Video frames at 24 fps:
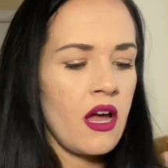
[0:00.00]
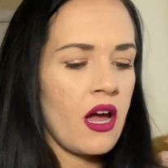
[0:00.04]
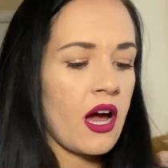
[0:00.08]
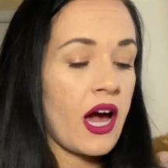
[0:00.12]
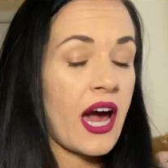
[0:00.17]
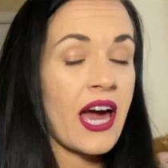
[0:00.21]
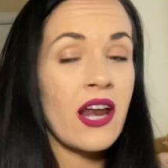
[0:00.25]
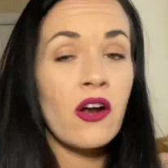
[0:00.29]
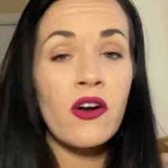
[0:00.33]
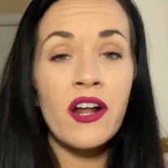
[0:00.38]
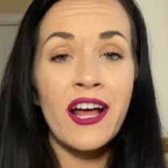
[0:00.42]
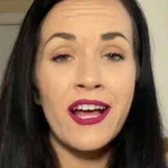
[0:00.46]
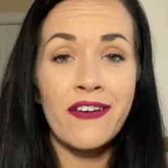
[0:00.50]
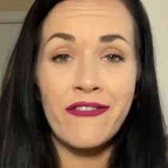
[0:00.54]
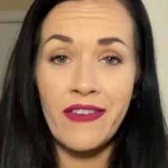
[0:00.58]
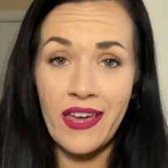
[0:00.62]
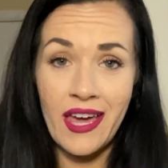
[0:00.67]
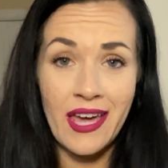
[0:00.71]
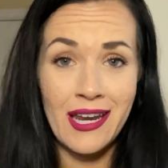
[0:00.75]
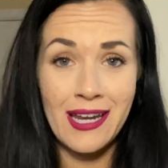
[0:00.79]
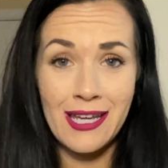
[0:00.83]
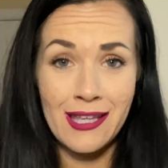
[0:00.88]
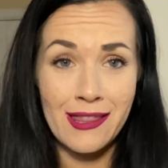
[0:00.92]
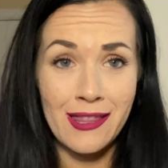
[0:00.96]
I don't have
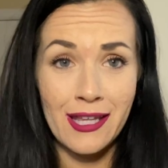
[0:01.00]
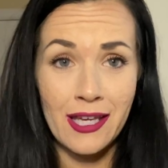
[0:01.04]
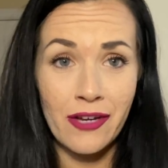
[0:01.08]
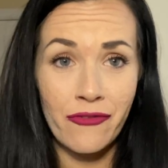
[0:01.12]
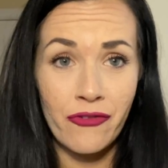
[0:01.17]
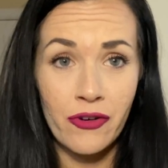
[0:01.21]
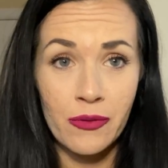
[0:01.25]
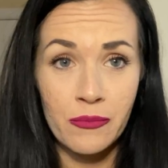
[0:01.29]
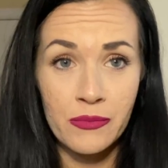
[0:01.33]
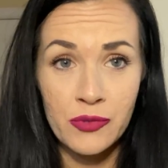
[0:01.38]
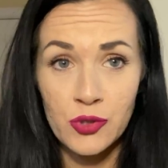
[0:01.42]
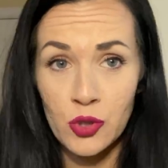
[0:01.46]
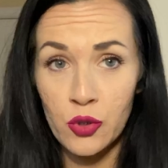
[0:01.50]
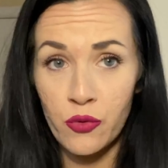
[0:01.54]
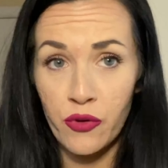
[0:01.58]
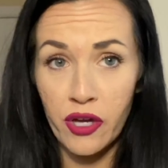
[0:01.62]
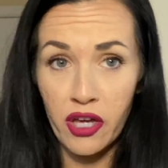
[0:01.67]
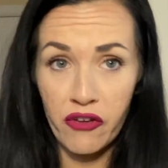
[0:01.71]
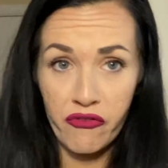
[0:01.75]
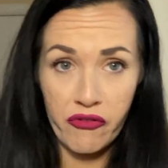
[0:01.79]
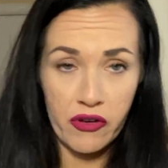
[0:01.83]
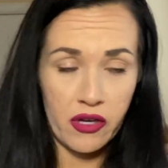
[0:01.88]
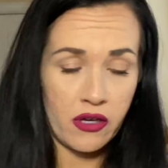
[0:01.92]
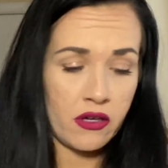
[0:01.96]
anything from
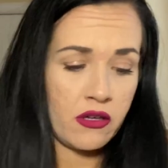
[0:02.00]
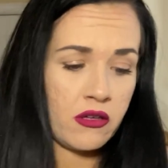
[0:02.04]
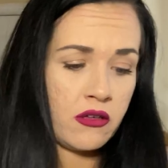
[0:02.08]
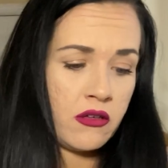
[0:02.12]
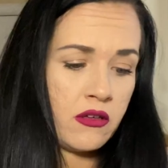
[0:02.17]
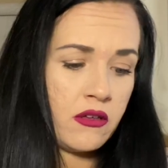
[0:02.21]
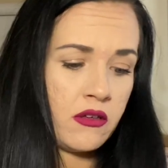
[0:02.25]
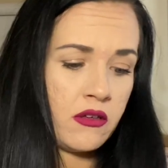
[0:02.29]
Zoeva.